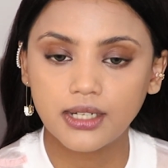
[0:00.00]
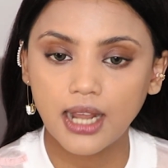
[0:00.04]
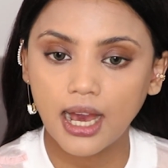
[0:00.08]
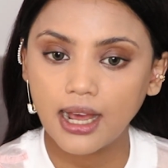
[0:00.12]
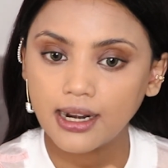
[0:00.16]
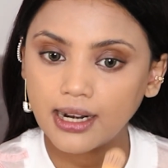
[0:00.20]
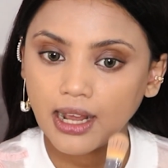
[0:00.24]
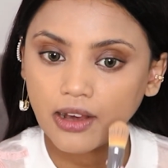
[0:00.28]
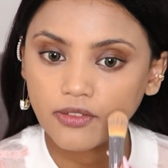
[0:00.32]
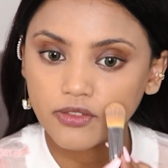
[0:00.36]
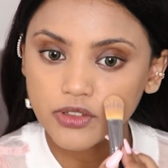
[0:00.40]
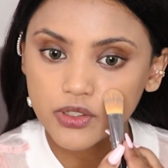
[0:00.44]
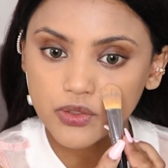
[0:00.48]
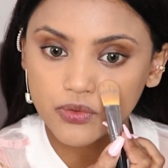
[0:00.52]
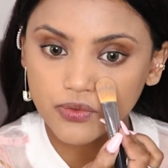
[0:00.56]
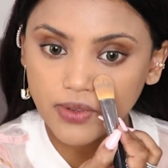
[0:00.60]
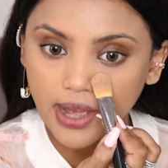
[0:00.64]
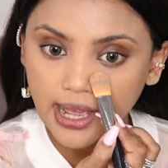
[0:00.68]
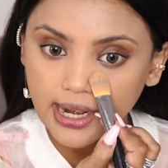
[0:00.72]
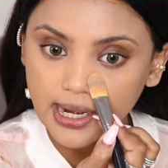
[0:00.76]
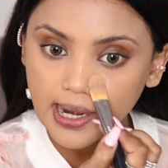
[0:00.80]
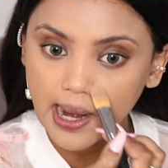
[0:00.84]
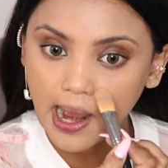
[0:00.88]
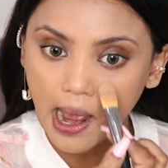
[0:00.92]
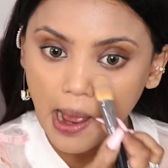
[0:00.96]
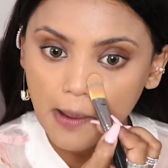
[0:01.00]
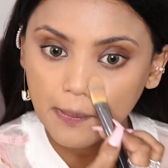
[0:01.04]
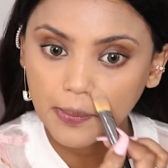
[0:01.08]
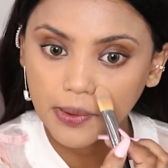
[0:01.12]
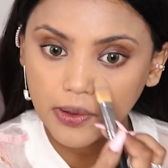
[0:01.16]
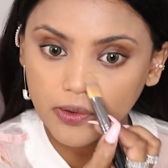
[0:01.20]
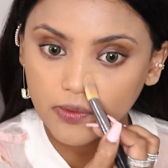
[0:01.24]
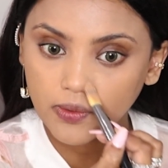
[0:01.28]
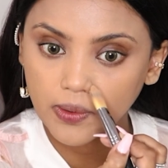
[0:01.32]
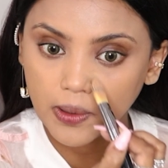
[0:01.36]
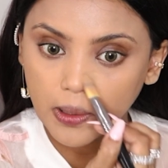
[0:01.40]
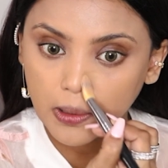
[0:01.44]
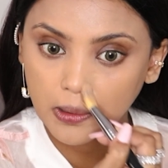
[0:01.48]
done. I was very happy
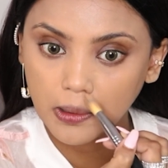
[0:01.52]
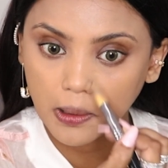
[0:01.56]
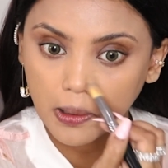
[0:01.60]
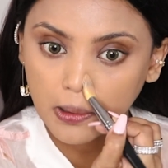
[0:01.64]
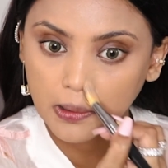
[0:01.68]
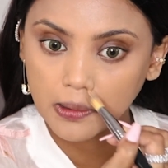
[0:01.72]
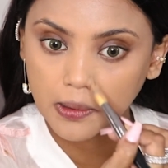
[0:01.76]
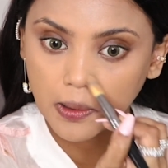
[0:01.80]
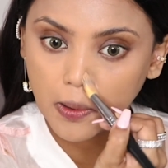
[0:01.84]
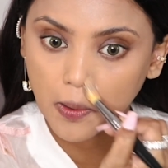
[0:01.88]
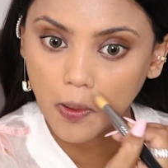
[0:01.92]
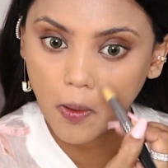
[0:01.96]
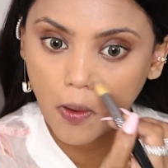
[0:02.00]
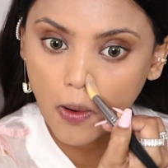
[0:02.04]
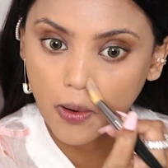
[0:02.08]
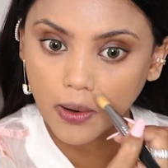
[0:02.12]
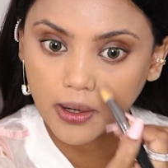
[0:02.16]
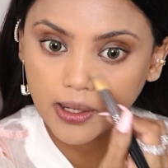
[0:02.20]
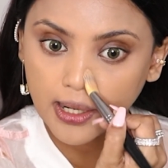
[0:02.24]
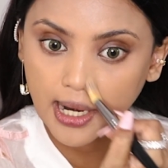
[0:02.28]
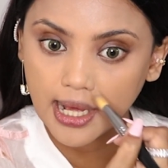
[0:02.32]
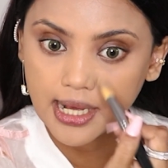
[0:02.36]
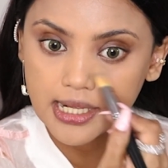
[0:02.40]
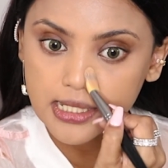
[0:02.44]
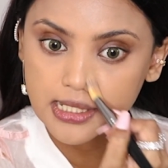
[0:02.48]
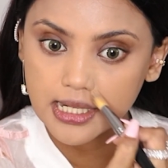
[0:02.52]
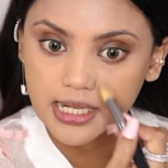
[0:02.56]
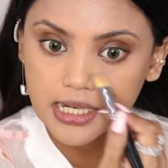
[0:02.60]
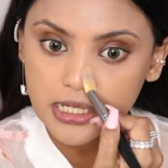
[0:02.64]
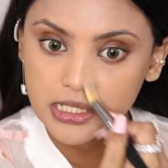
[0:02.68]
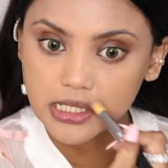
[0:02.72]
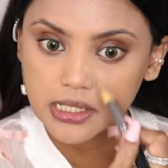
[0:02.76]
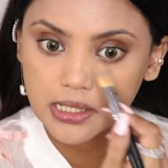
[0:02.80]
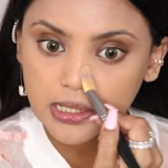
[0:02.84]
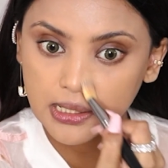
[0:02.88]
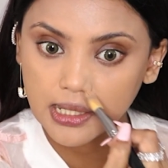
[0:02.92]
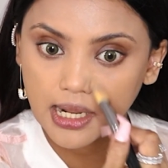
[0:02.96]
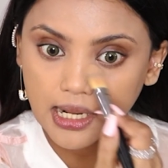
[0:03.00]
with the
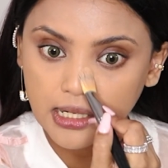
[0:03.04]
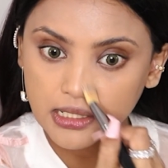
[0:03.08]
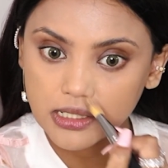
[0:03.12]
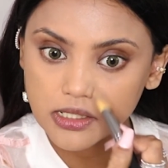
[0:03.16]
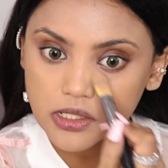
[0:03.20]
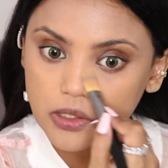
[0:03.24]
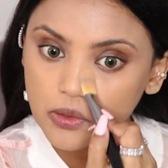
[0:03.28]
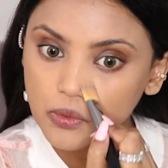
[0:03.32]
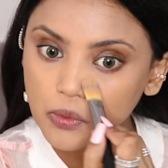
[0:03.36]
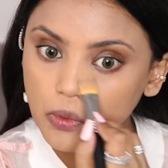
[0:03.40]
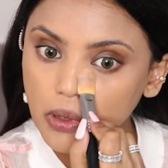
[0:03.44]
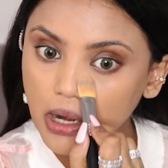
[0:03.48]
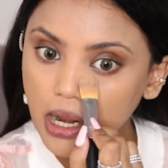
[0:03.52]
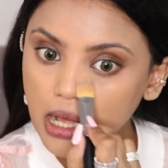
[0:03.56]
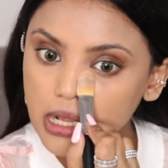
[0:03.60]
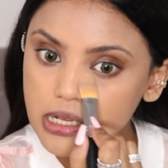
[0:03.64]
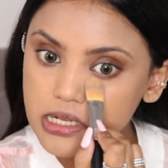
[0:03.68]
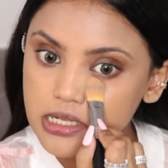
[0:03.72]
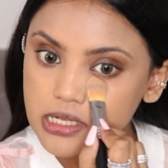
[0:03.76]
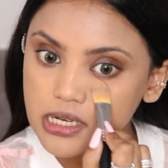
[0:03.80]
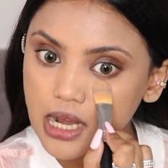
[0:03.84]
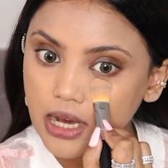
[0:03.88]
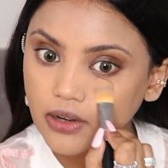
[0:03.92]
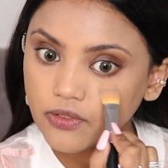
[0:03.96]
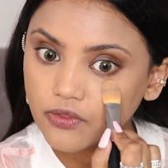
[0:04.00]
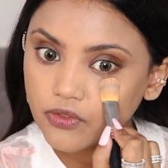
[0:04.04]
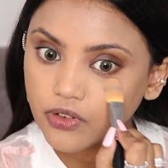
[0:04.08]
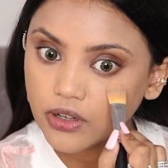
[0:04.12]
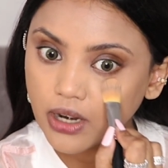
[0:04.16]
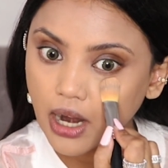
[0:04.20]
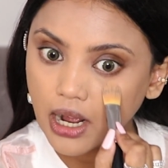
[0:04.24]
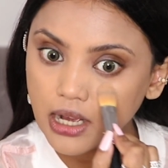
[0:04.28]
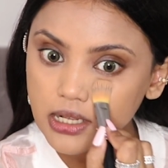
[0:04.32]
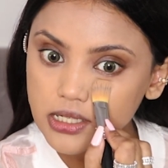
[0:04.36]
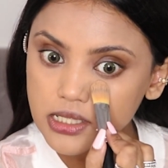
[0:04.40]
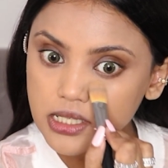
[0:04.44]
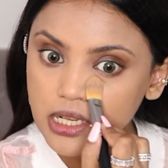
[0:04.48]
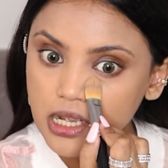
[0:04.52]
organization that the school has done for
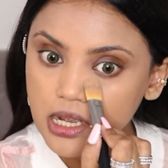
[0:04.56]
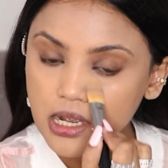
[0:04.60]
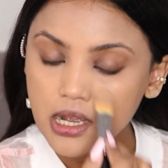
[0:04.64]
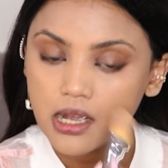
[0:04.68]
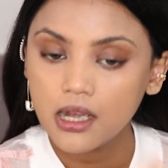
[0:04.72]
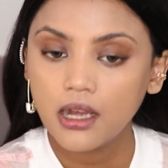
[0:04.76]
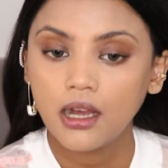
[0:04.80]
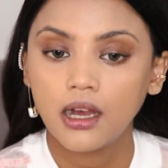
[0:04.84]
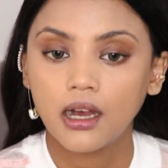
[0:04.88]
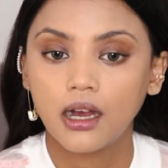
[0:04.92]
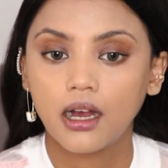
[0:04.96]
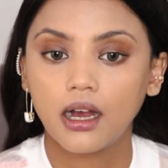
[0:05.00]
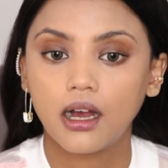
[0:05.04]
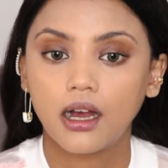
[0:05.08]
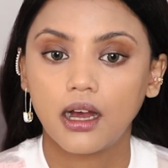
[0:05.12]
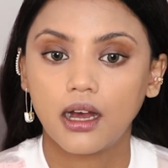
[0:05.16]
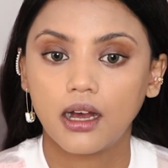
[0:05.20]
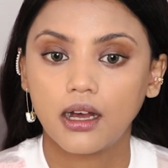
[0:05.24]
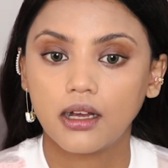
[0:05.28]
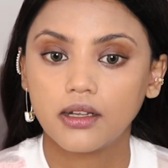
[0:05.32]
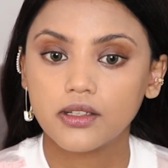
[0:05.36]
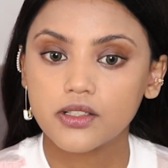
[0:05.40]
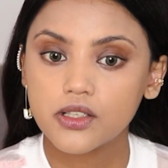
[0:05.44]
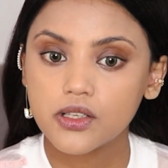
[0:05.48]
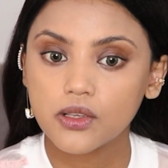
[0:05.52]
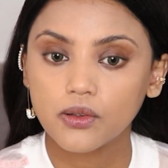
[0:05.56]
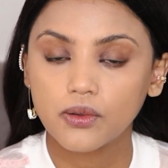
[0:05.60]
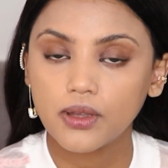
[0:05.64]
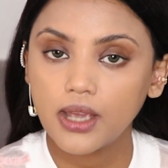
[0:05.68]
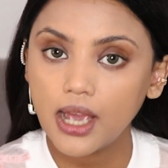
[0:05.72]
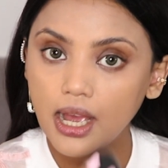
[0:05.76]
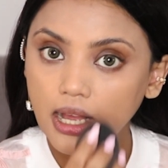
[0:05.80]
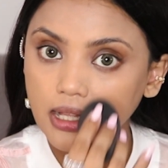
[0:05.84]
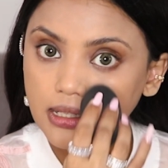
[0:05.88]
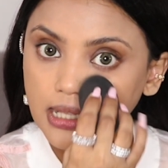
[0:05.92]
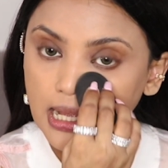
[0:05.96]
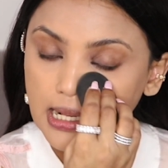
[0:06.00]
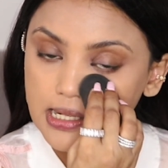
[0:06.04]
us. So
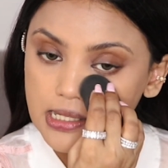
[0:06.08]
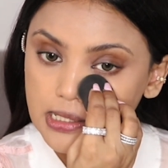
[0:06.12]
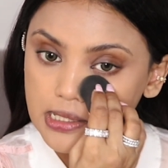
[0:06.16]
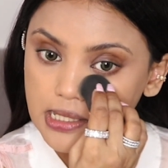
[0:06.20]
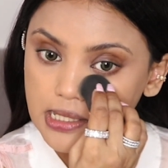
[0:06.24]
yeah, that's